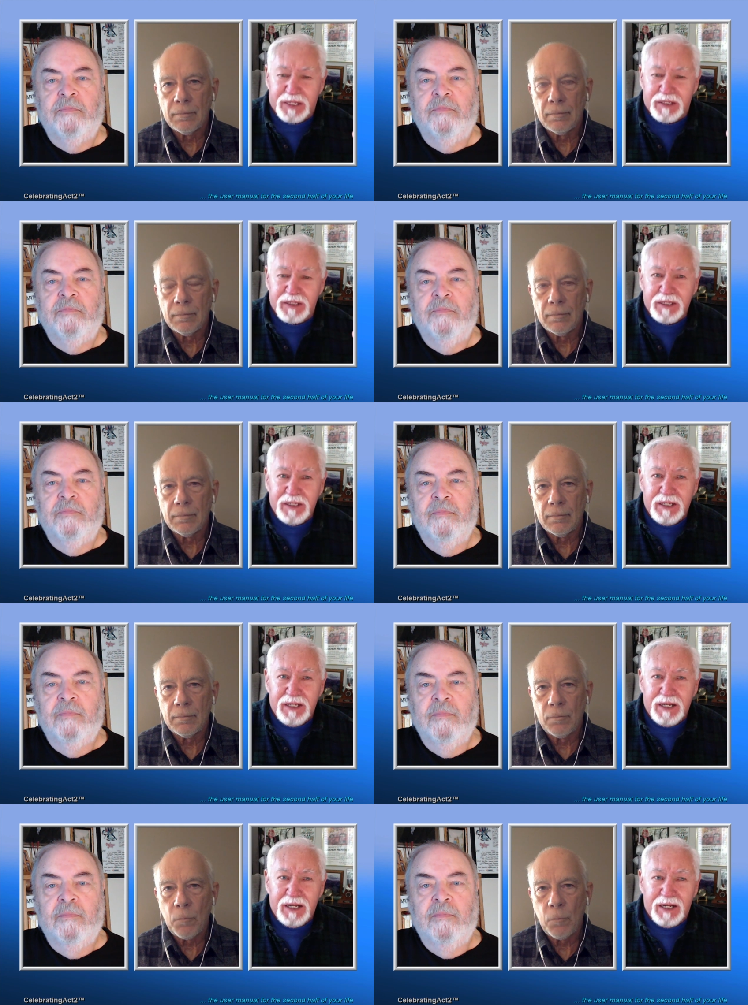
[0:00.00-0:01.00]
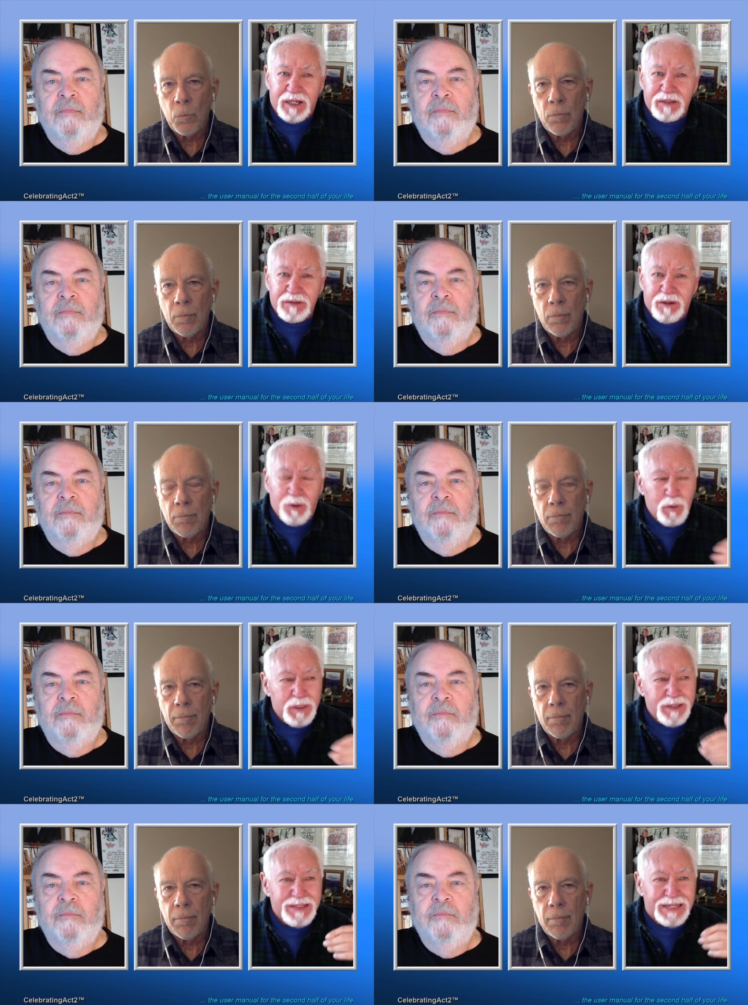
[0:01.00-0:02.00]
Speaker 1: I I
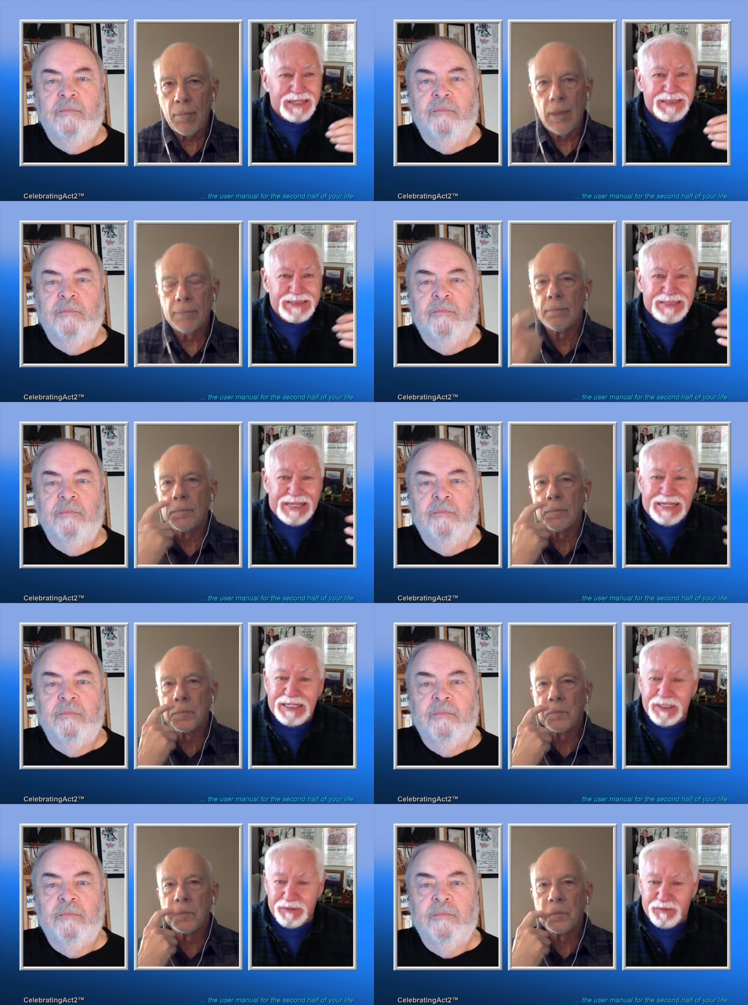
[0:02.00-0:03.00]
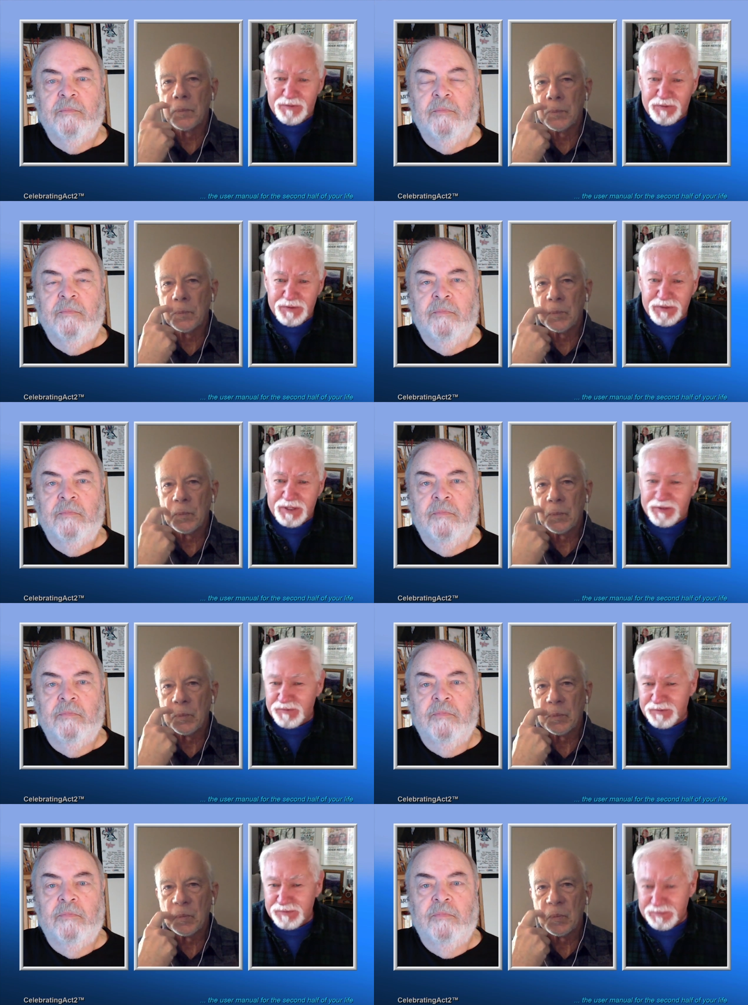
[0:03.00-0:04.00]
always get negative
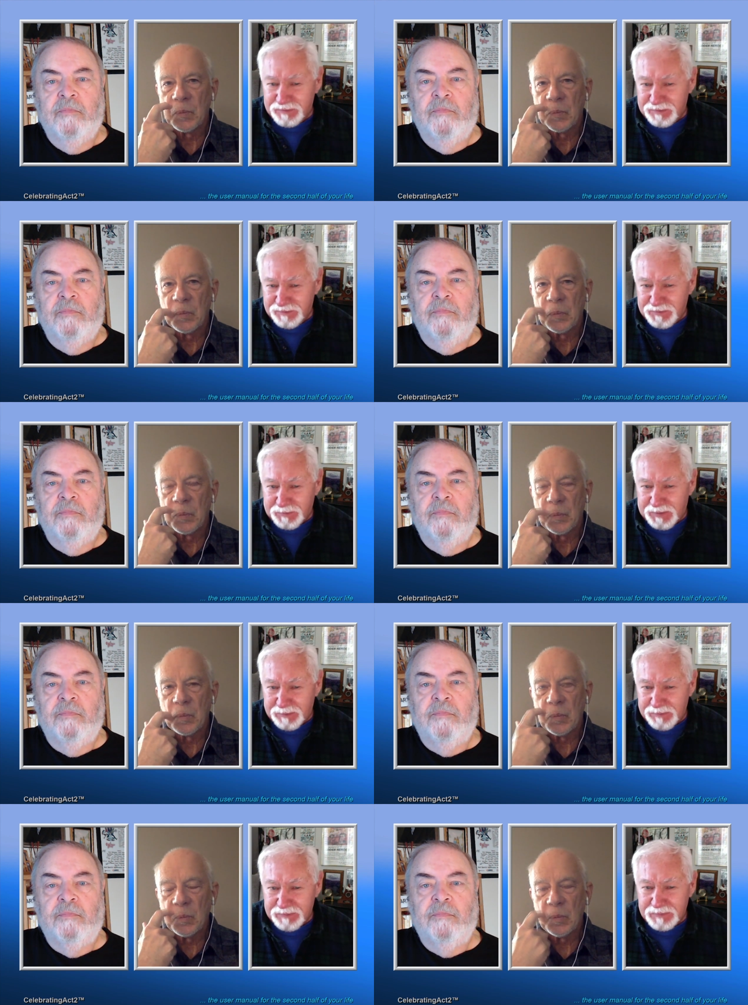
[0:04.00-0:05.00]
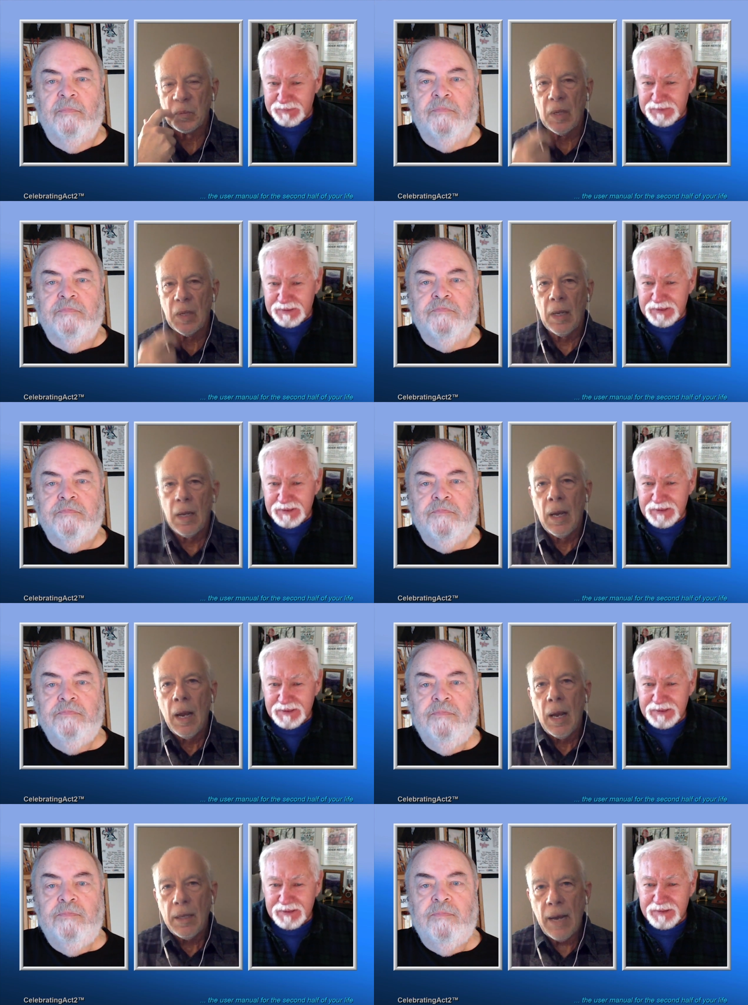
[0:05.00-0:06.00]
stuff from them.
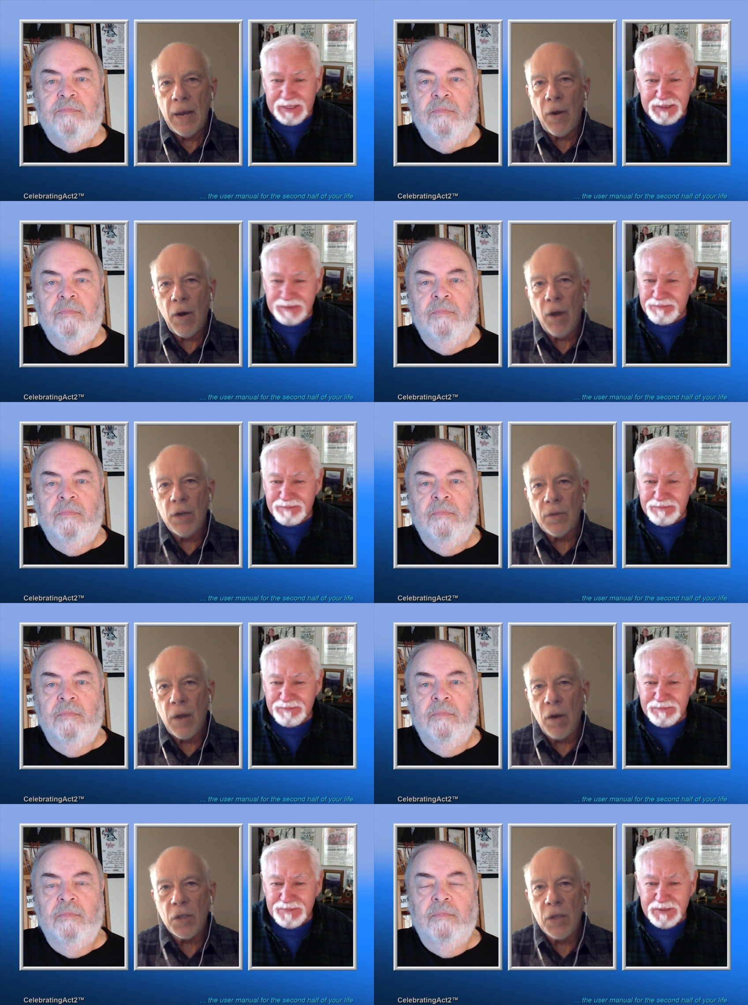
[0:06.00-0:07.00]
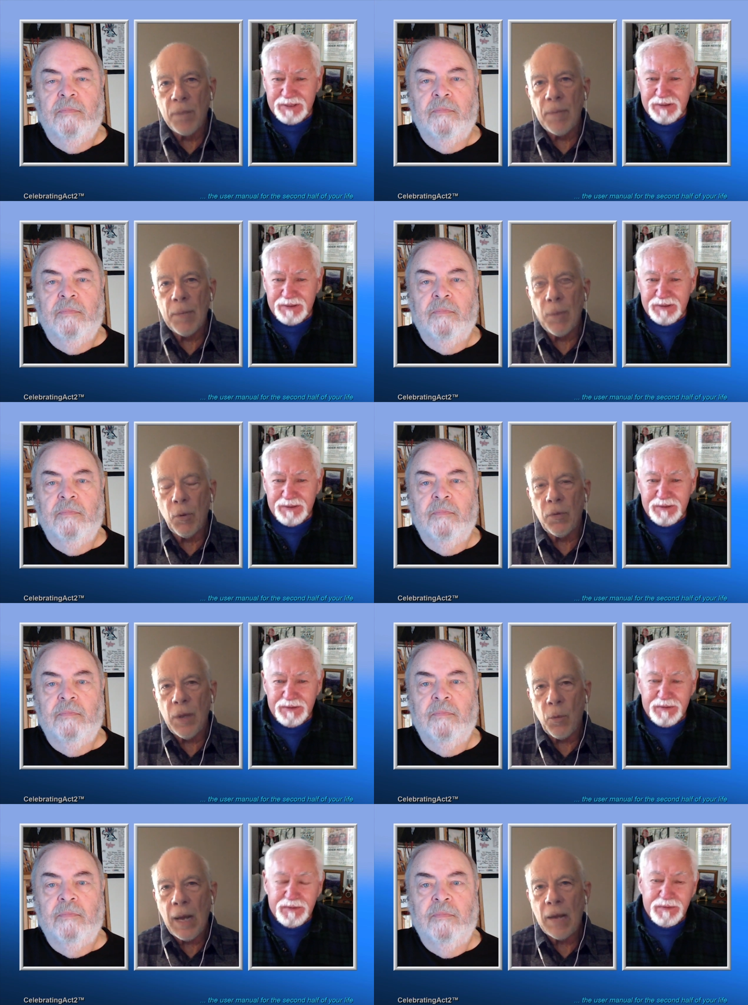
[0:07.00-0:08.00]
Speaker 2: Yeah, like, there are there are some people
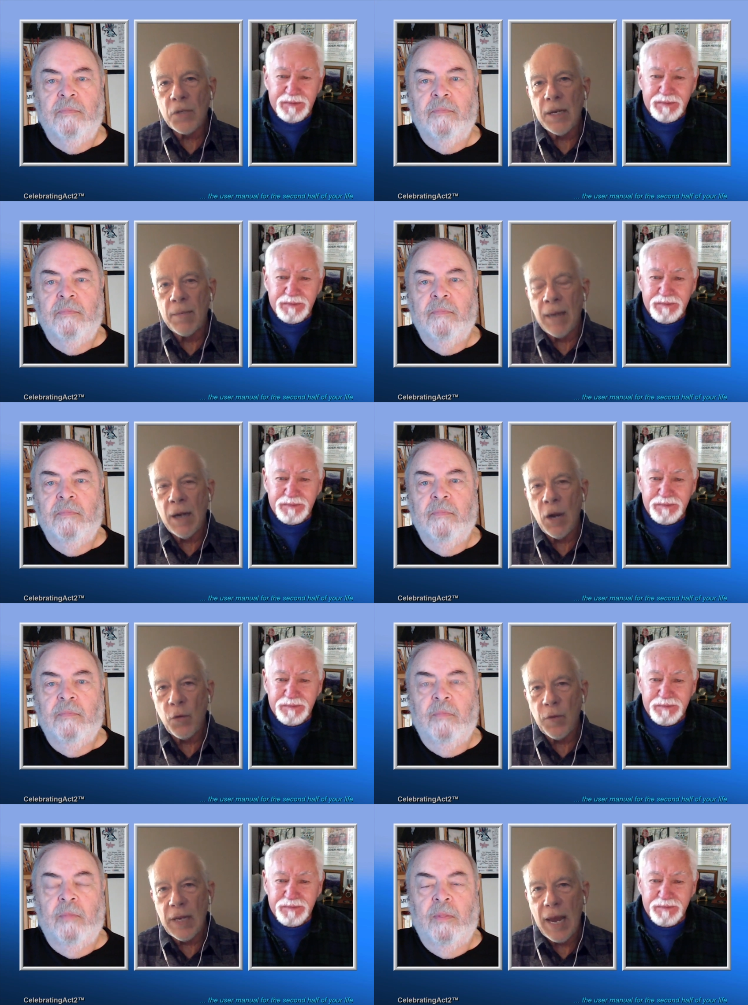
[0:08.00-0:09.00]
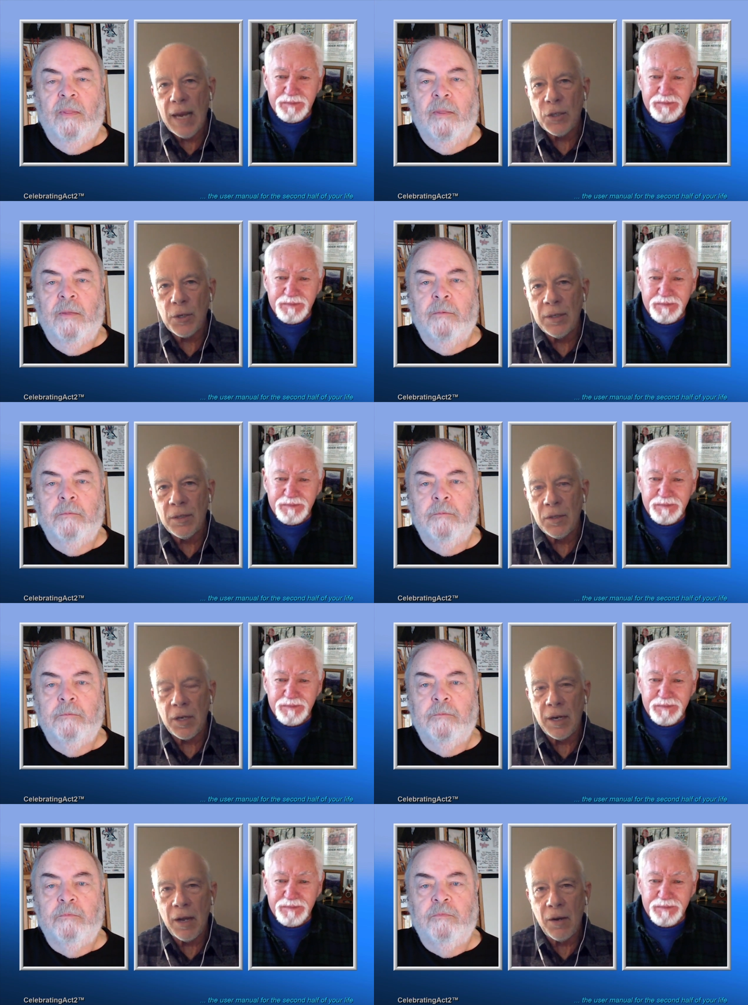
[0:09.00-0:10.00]
that when I will see in my notifications,
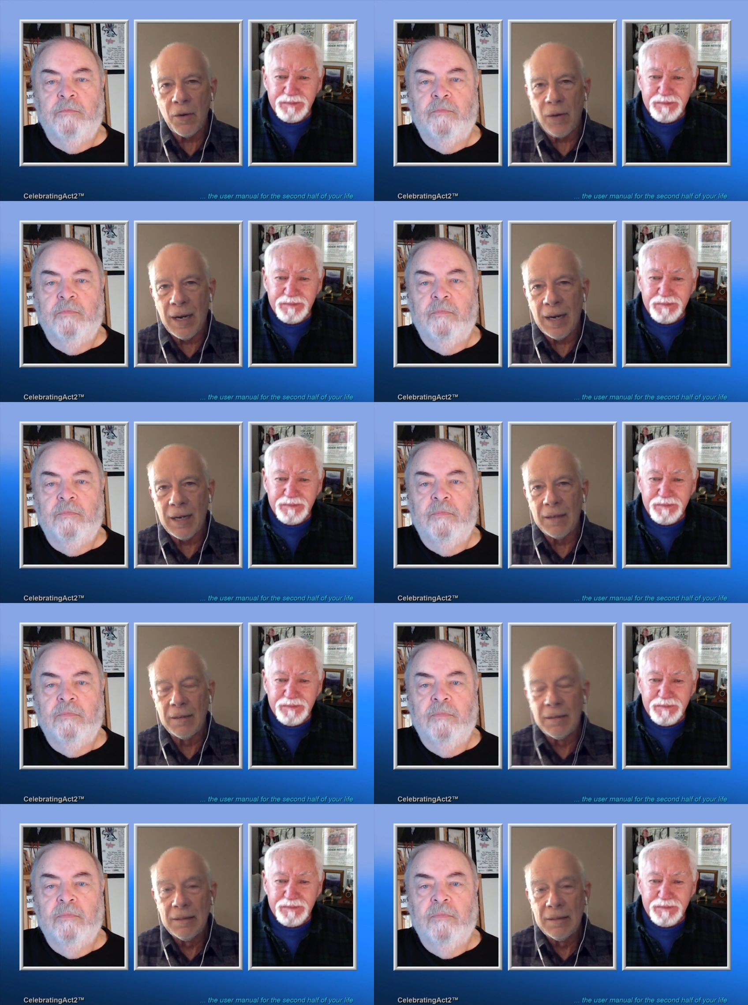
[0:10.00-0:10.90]
you know, uh,